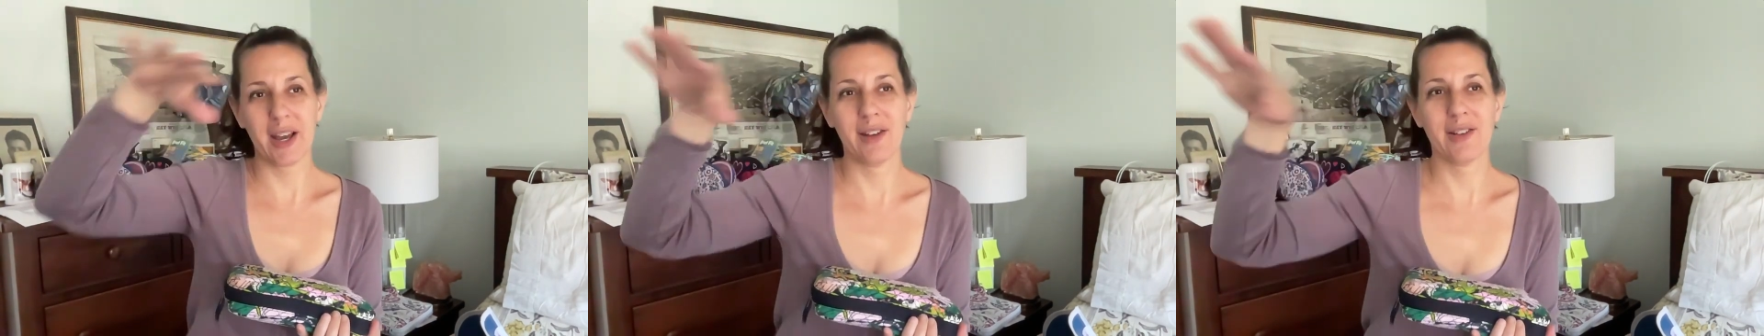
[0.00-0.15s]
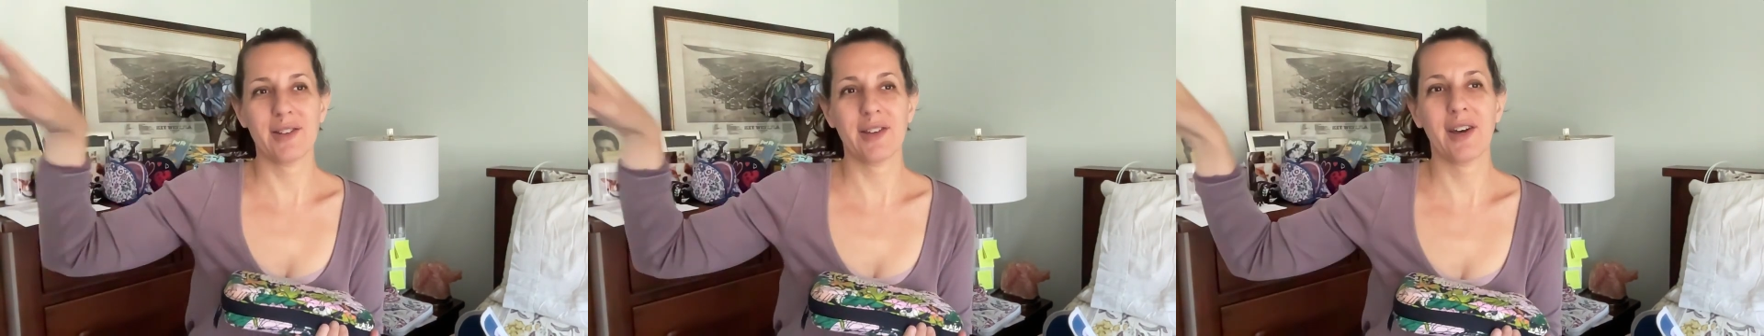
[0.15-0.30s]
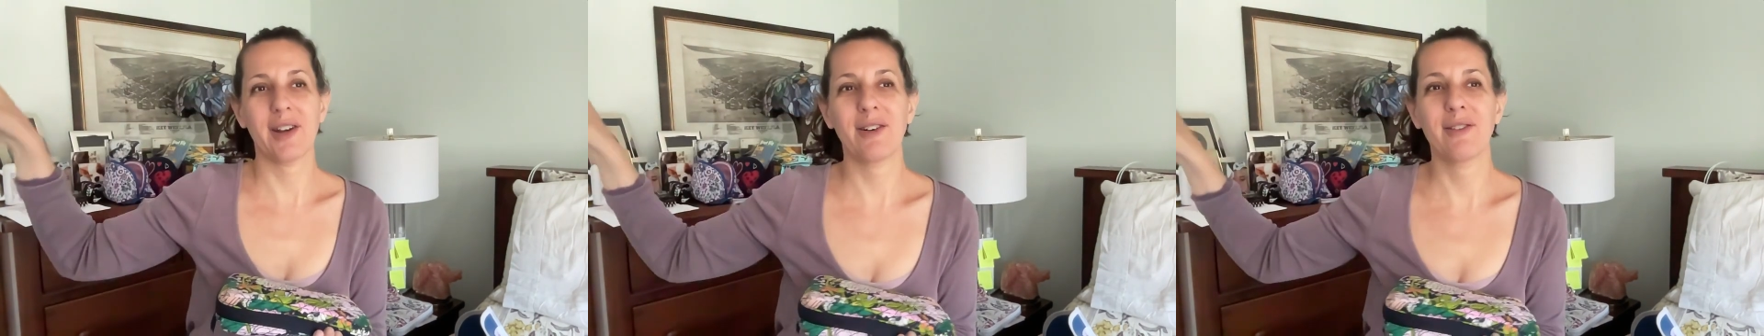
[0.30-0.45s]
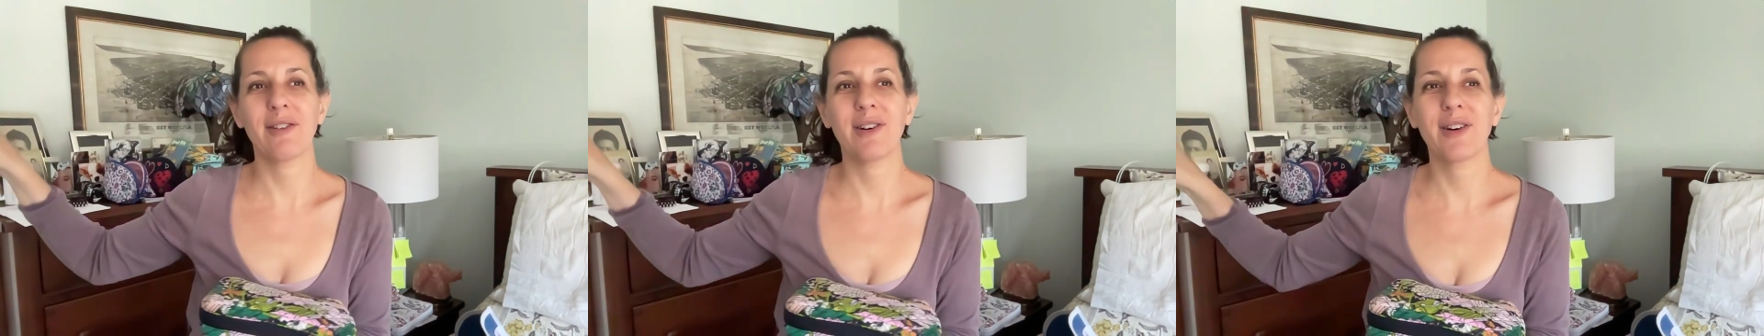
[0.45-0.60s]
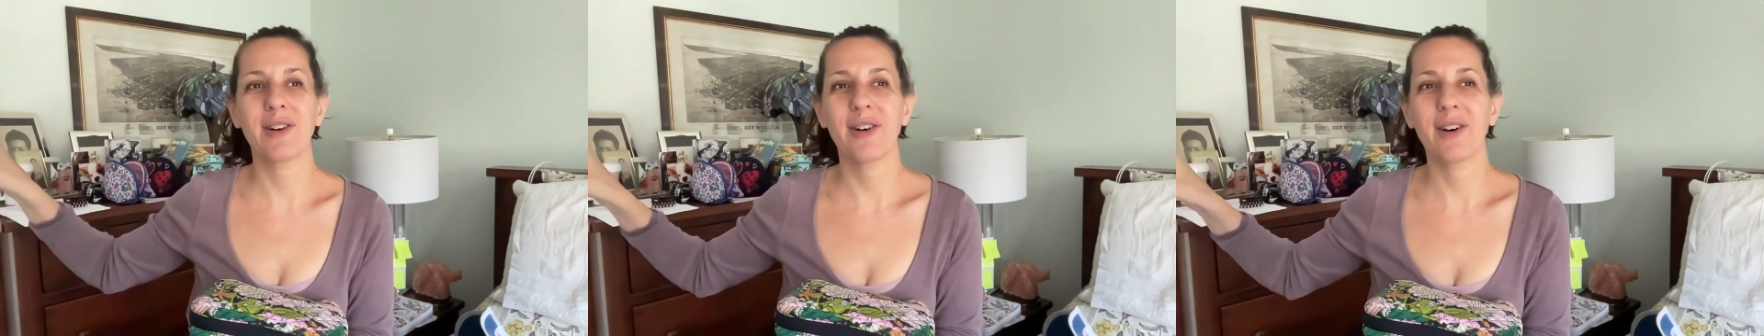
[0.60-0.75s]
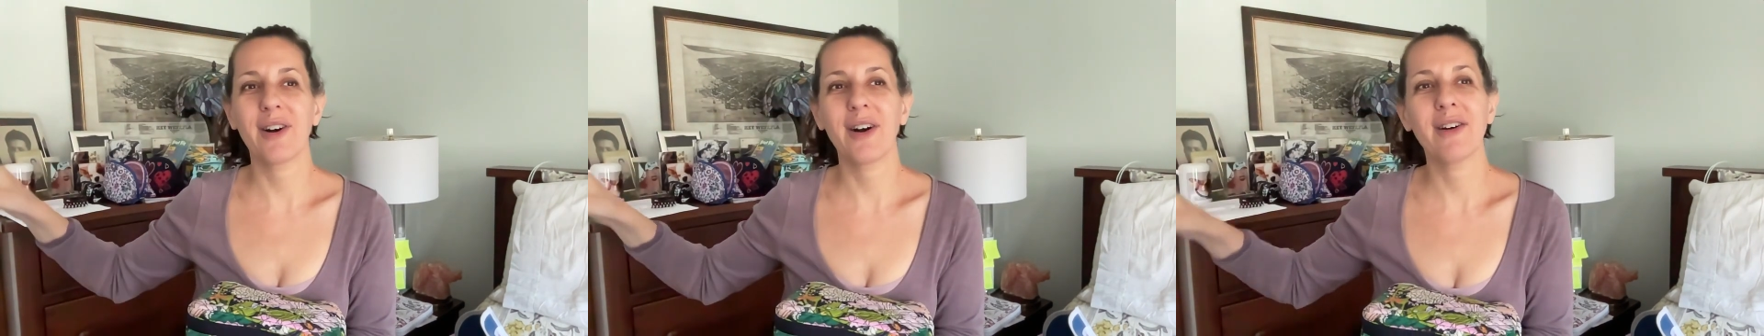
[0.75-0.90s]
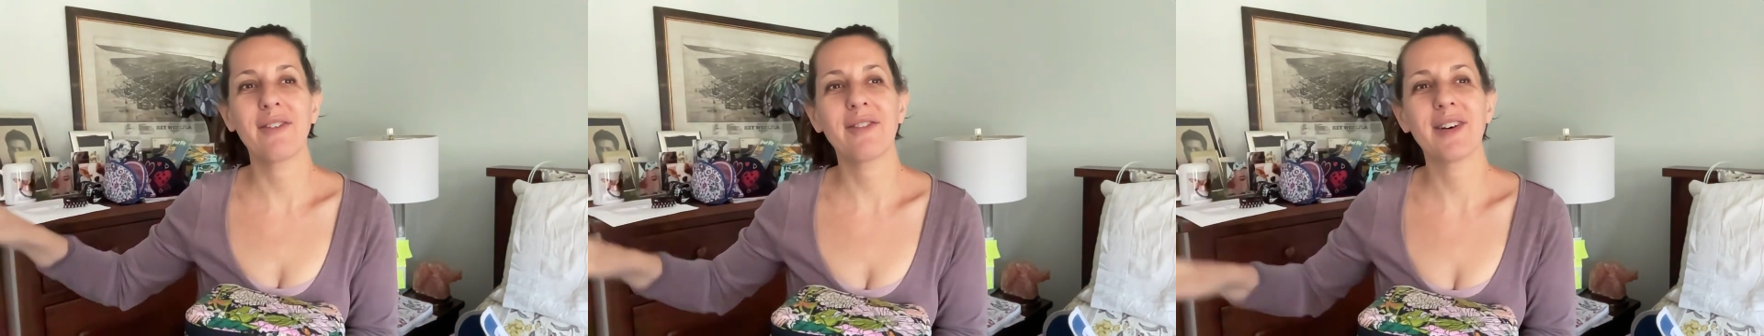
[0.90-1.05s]
outside of her
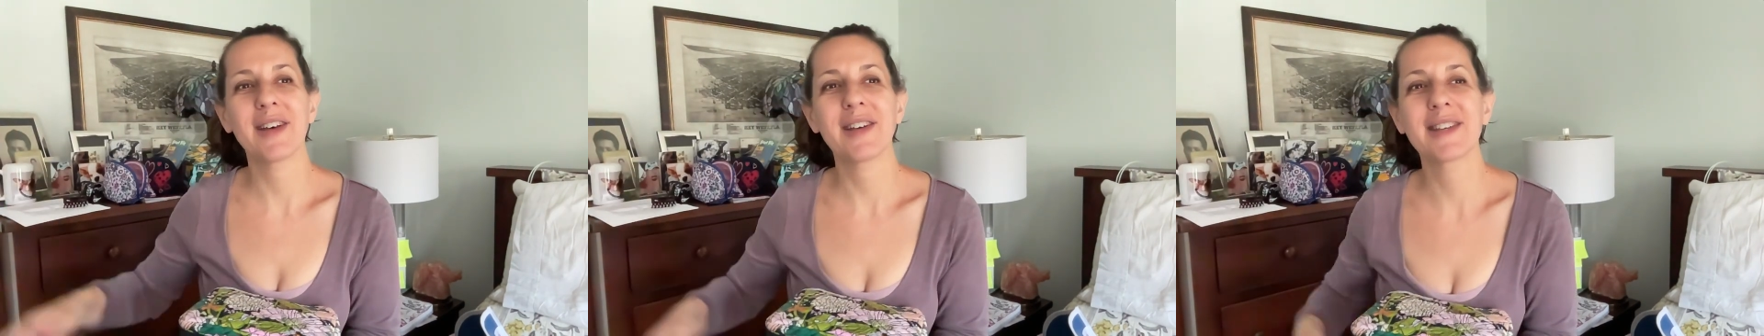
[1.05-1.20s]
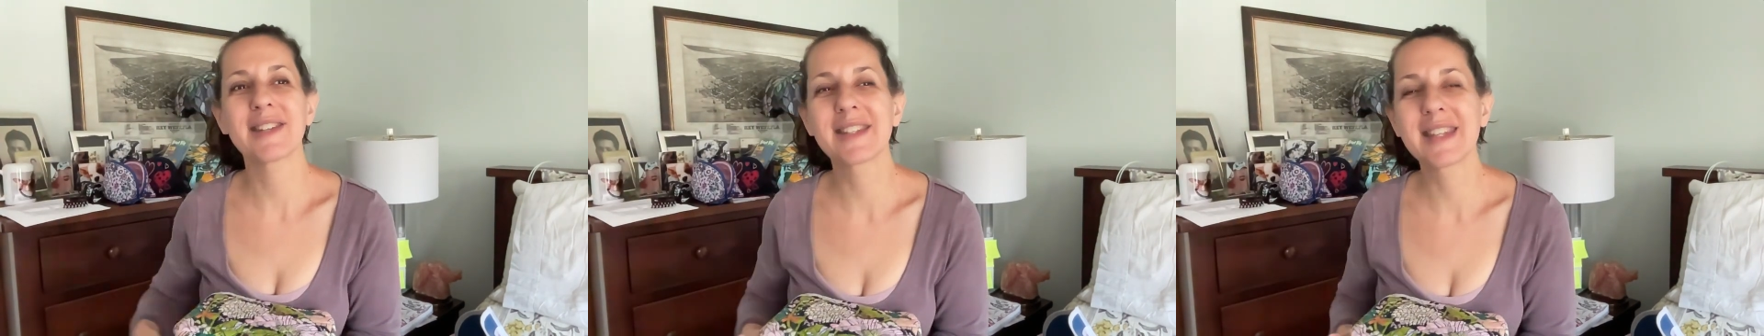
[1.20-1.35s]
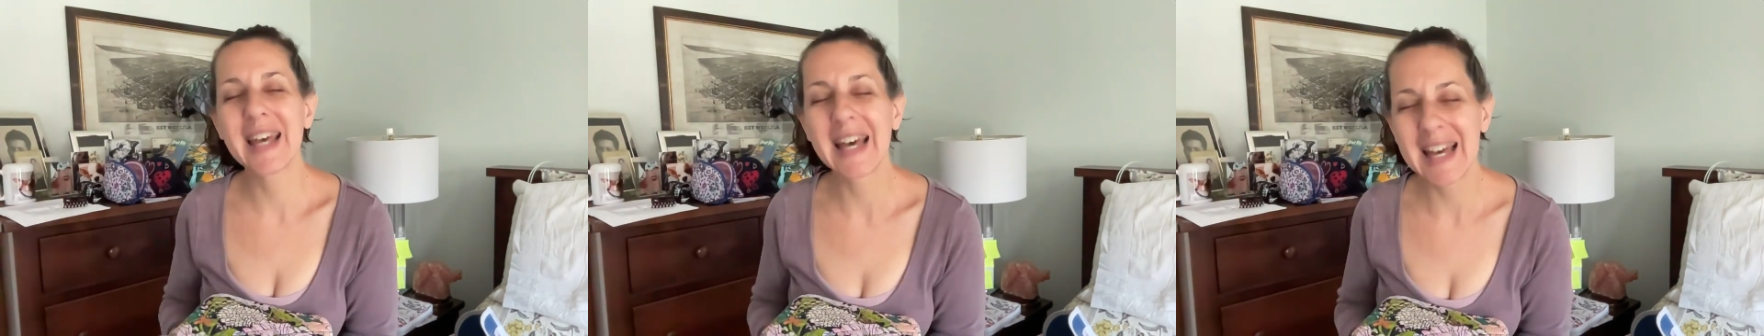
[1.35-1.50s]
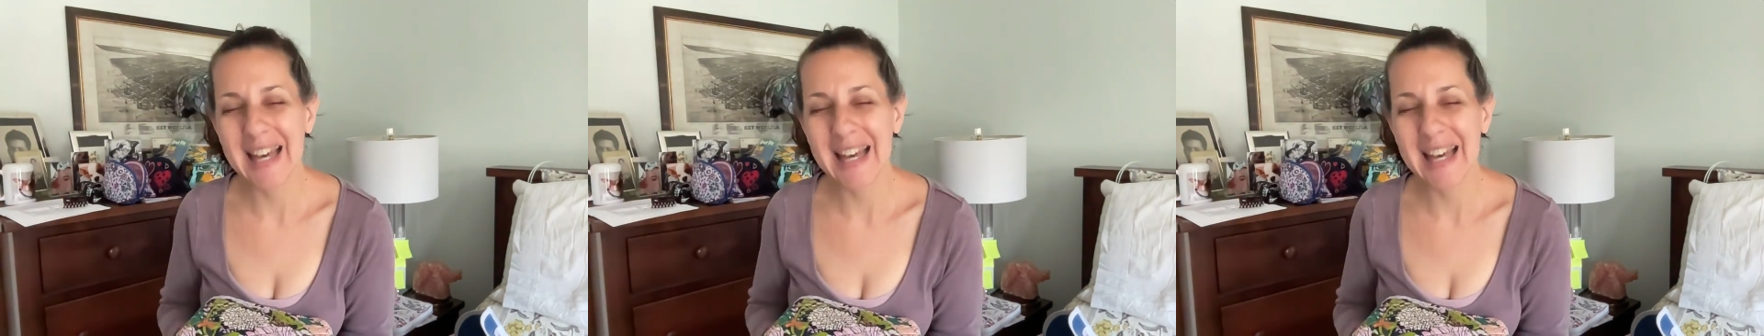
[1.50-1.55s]
office.